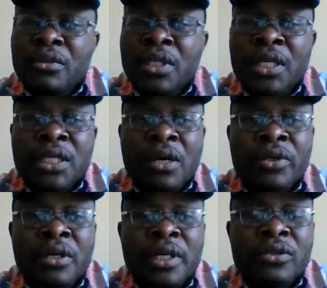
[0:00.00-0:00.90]
that's how
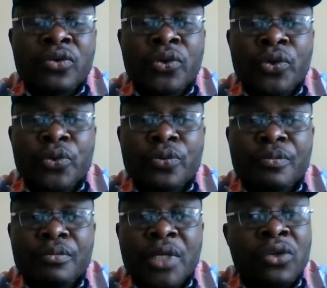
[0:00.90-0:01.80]
it gets to you,
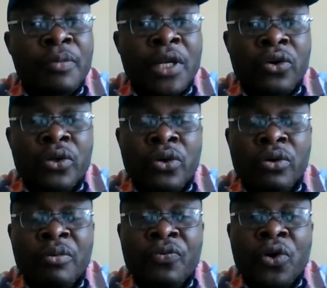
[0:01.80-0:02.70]
and you may not
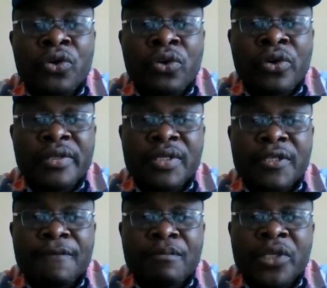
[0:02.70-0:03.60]
know. Before you know it,
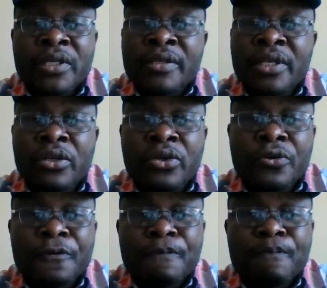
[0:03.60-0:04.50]
it is in you.